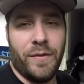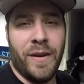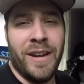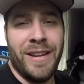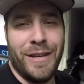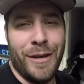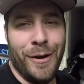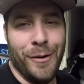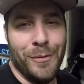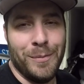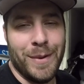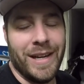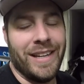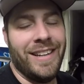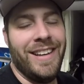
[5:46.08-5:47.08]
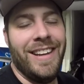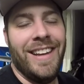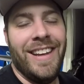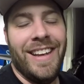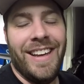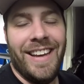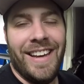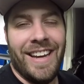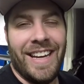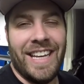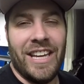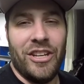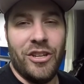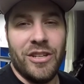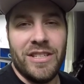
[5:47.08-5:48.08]
video, but
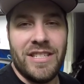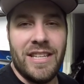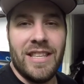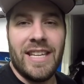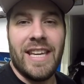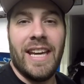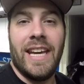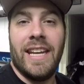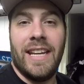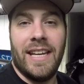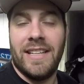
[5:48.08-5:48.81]
again, you can see the kit.